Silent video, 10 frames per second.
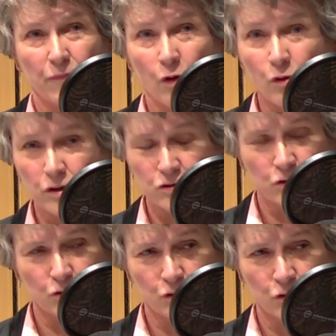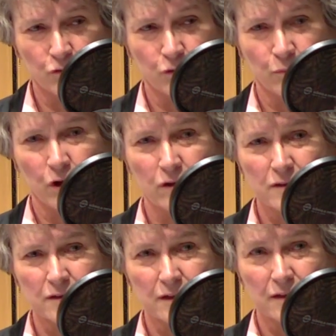all the school uniform
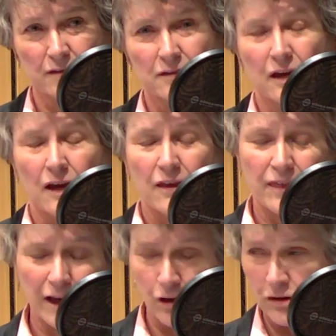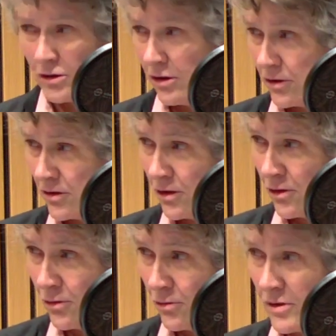policies. They learnt how to
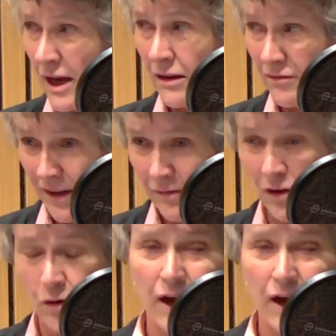use NVivo,